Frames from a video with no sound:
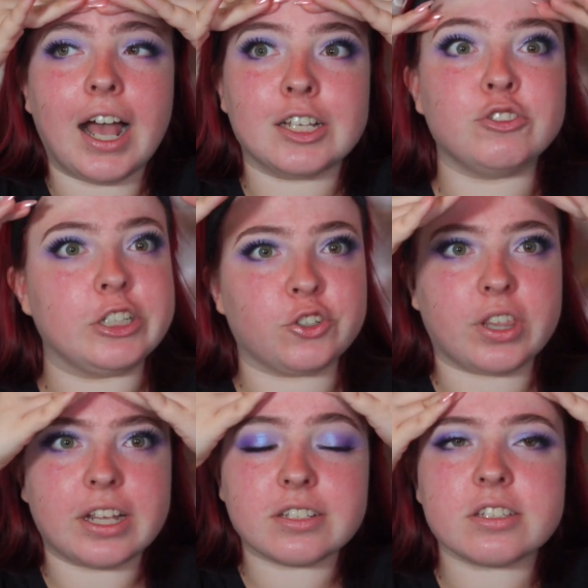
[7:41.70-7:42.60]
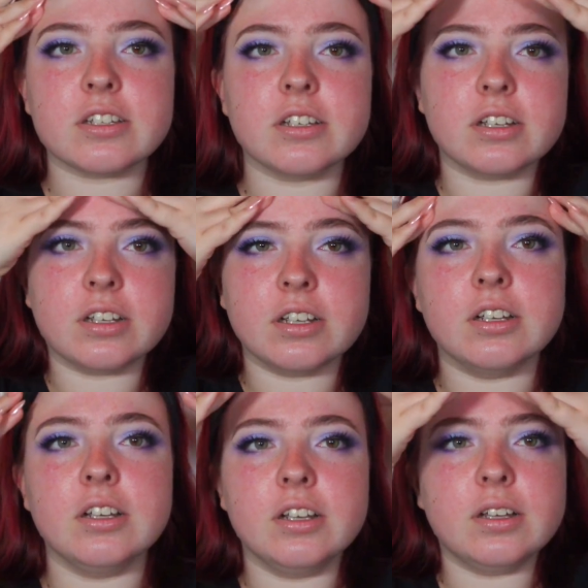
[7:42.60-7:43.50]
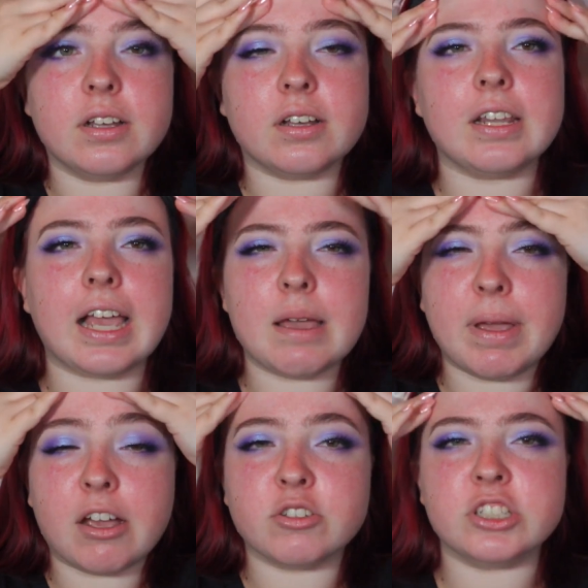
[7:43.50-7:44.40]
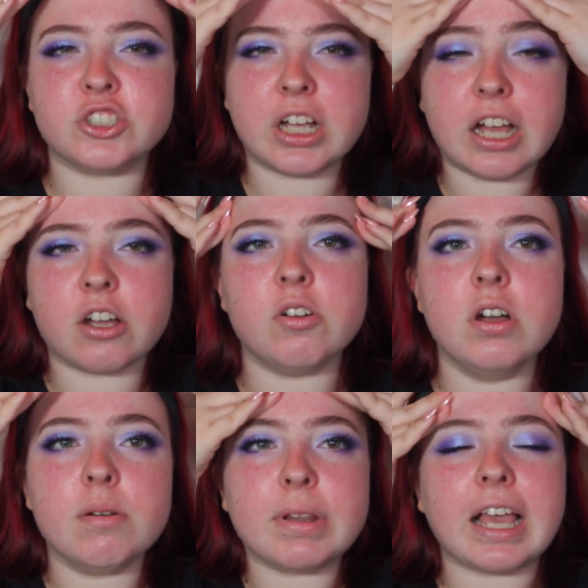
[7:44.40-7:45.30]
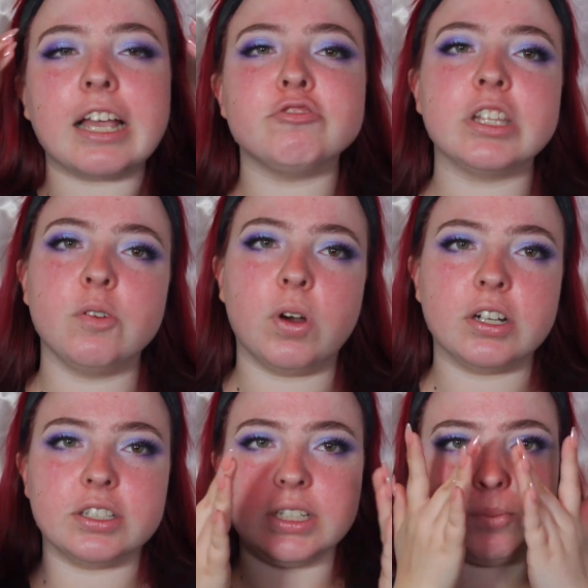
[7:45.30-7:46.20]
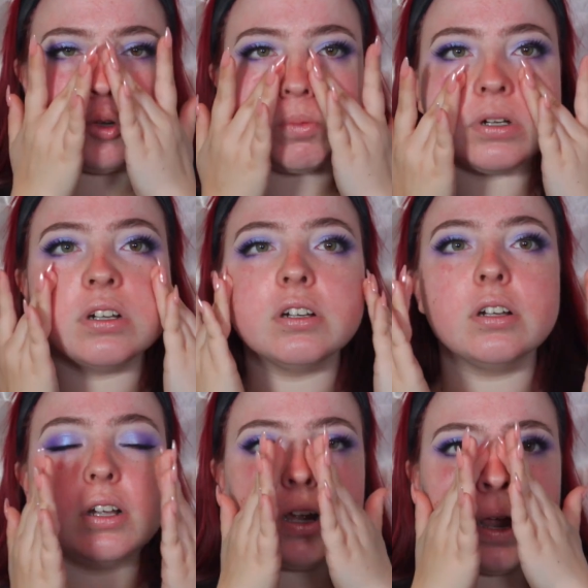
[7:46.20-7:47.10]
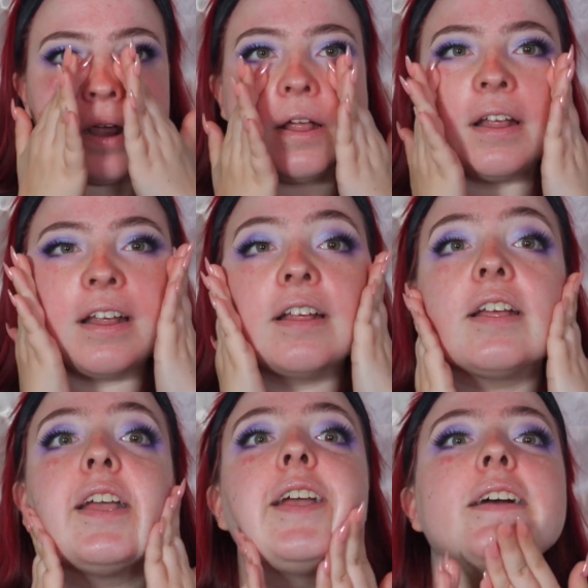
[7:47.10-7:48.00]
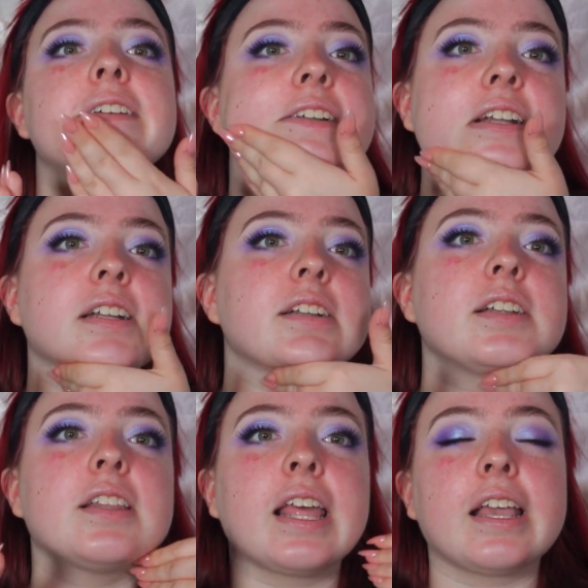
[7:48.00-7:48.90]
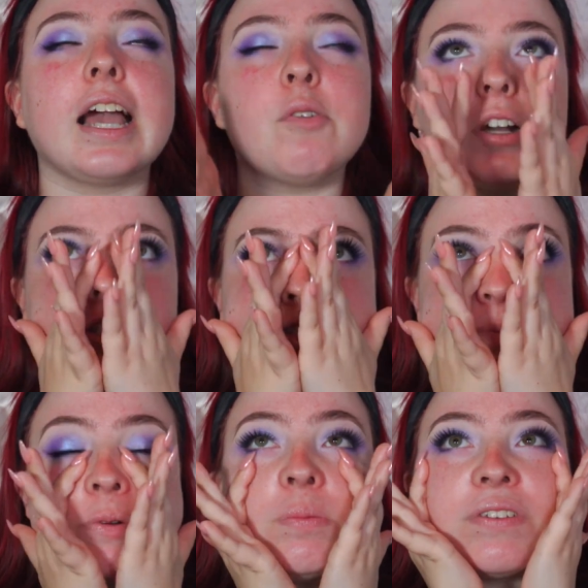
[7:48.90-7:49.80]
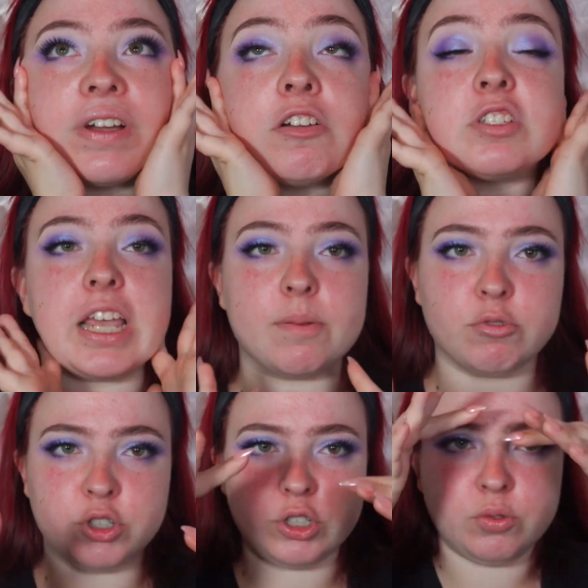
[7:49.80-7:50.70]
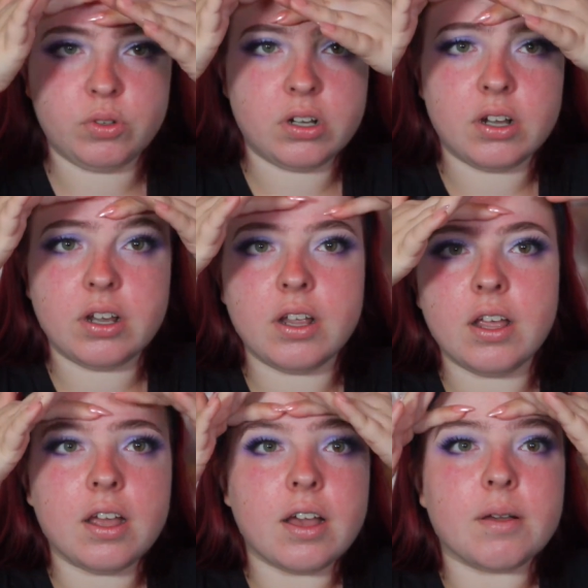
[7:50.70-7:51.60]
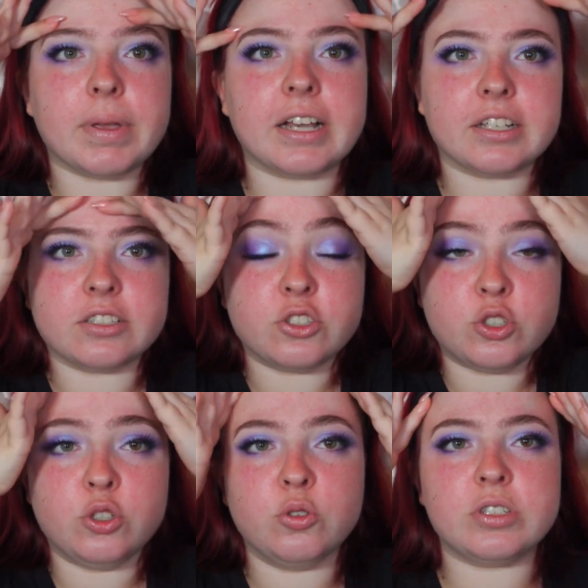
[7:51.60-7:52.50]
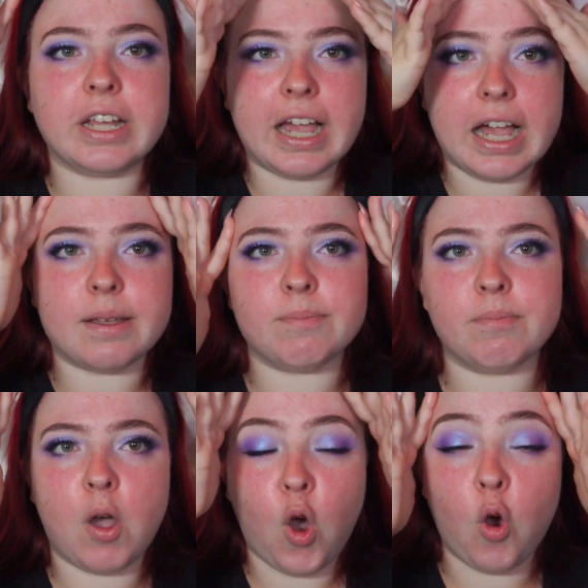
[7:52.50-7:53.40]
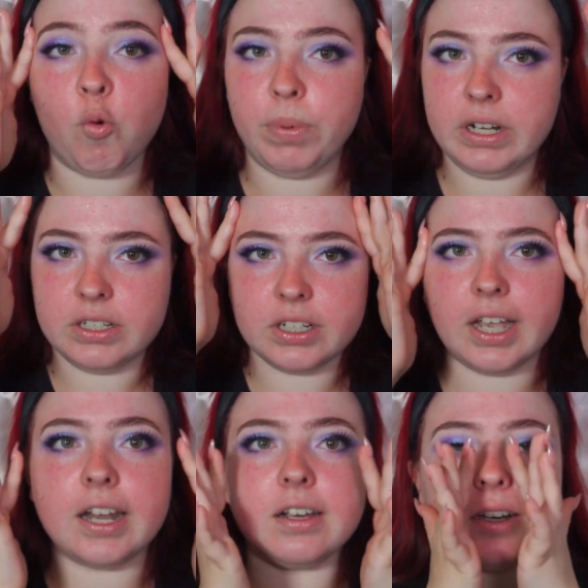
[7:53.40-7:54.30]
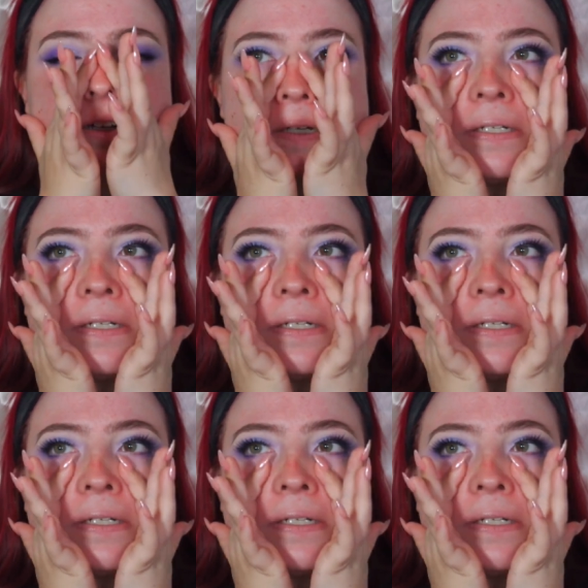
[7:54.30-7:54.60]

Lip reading: Stranger Things. Like, I might go see Chicago, but like, I really wanted to see Boop. And like, I wanted to see Boop if I was able to, because Tuesday I'm hoping to get a